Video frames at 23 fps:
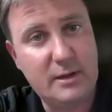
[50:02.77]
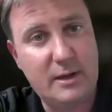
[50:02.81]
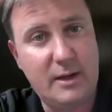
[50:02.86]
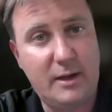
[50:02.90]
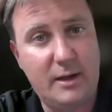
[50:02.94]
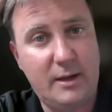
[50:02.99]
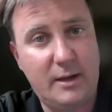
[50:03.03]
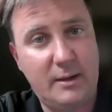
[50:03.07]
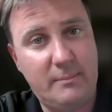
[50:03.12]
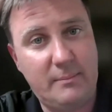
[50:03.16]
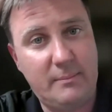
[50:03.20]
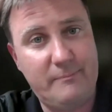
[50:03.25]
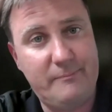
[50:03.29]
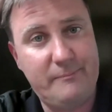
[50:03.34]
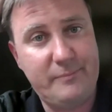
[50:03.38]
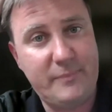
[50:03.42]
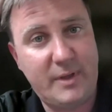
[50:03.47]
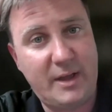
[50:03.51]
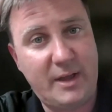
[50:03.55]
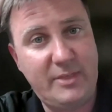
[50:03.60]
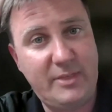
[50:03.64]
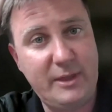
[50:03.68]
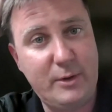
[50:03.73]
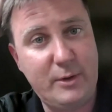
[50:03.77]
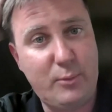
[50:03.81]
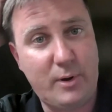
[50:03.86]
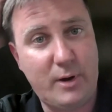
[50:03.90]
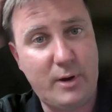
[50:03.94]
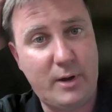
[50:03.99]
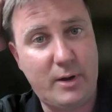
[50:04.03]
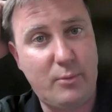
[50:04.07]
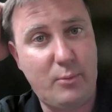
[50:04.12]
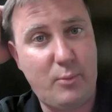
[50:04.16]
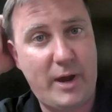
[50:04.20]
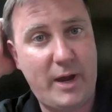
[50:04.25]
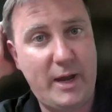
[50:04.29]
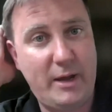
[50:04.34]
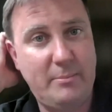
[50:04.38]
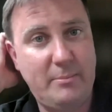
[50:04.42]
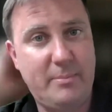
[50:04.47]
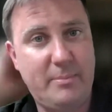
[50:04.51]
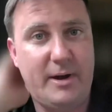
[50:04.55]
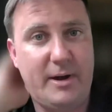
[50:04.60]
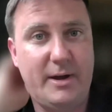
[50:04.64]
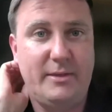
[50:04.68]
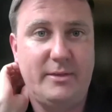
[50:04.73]
I think, were
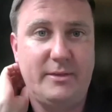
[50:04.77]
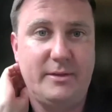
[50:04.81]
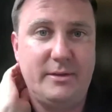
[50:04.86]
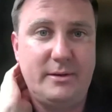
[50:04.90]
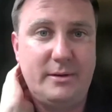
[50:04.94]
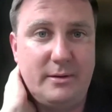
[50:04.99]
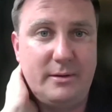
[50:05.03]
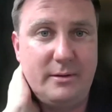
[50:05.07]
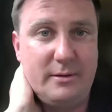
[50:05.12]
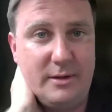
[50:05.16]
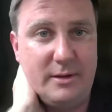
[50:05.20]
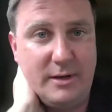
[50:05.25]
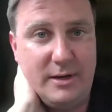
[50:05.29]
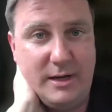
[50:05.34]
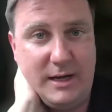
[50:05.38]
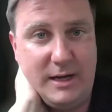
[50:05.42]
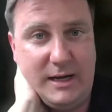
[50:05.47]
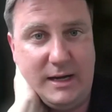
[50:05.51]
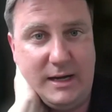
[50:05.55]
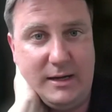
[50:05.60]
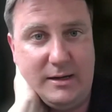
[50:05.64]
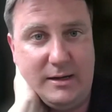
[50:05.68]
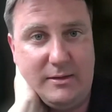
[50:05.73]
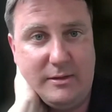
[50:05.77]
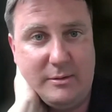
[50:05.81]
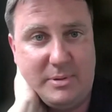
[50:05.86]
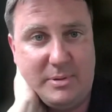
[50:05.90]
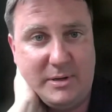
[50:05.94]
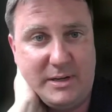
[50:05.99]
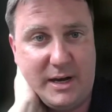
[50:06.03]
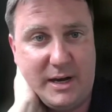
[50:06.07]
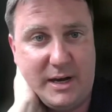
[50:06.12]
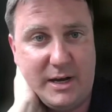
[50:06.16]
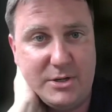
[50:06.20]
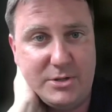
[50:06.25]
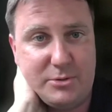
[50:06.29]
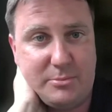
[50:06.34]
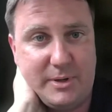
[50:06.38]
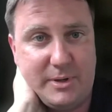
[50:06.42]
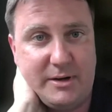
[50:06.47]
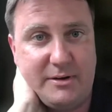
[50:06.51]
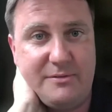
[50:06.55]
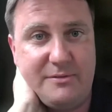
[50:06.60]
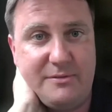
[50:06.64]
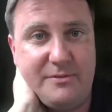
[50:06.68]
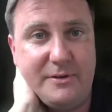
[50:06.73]
outweighed by the need and the potential
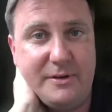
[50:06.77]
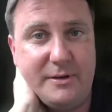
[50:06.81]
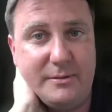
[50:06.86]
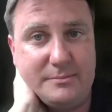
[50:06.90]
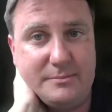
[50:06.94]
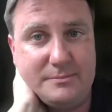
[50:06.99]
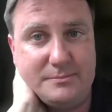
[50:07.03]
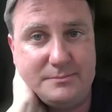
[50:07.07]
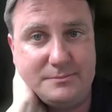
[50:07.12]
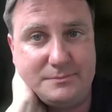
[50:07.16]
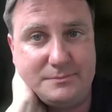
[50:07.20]
benefit.